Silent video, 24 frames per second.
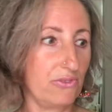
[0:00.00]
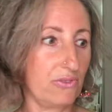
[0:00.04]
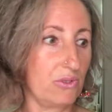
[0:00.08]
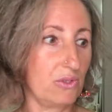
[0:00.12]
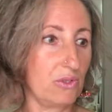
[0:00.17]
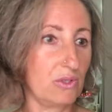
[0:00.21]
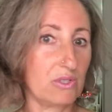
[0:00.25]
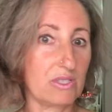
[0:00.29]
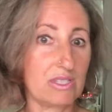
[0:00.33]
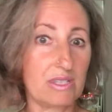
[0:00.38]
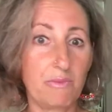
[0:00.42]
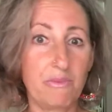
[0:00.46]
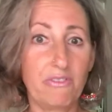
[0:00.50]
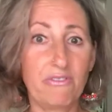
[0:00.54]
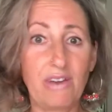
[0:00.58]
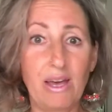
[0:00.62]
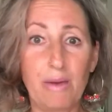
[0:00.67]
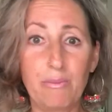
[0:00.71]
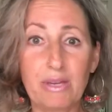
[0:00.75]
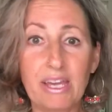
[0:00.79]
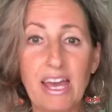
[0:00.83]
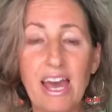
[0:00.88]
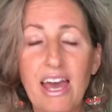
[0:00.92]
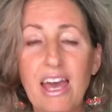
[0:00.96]
you know, some of
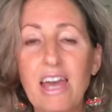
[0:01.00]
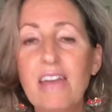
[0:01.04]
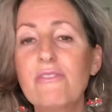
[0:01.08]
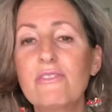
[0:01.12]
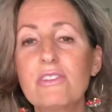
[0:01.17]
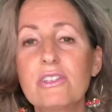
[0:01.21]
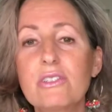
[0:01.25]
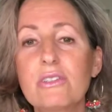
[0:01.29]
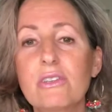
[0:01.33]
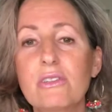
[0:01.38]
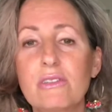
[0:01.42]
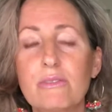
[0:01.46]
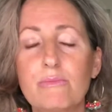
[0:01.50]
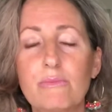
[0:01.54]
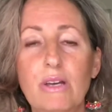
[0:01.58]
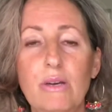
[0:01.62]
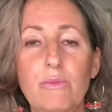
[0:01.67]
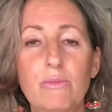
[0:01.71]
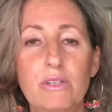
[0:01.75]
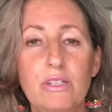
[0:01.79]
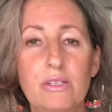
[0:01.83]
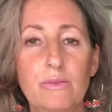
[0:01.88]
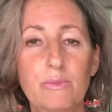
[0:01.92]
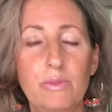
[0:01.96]
our behaviors at the
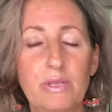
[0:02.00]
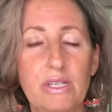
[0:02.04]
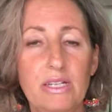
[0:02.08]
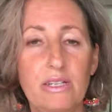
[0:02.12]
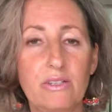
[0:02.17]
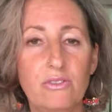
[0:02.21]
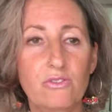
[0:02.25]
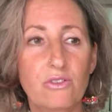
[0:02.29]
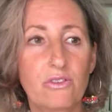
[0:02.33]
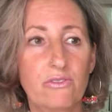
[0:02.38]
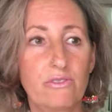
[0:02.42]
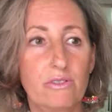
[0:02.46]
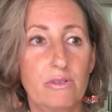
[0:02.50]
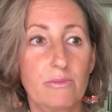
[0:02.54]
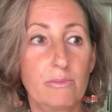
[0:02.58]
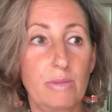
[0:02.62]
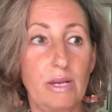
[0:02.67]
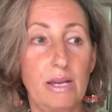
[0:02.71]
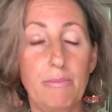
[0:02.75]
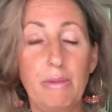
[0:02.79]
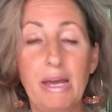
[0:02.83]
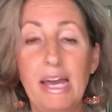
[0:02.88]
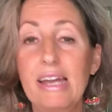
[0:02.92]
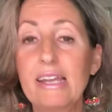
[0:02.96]
moment are being driven
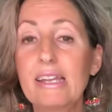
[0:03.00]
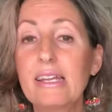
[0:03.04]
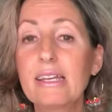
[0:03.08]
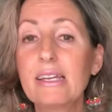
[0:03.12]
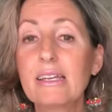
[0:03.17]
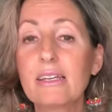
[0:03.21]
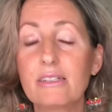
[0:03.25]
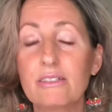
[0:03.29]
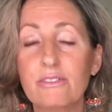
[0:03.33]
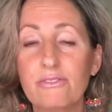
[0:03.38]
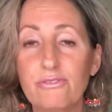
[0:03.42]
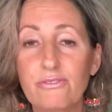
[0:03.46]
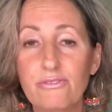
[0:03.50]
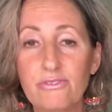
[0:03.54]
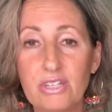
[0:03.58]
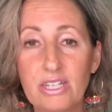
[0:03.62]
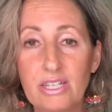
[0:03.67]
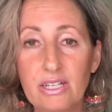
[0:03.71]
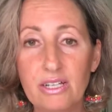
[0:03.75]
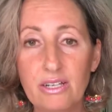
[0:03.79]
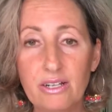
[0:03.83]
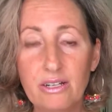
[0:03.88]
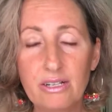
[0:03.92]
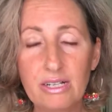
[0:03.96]
by panic and
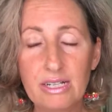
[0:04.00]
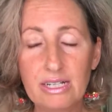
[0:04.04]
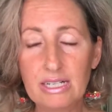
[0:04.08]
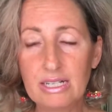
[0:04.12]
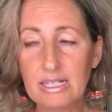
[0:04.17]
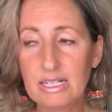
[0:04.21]
fear,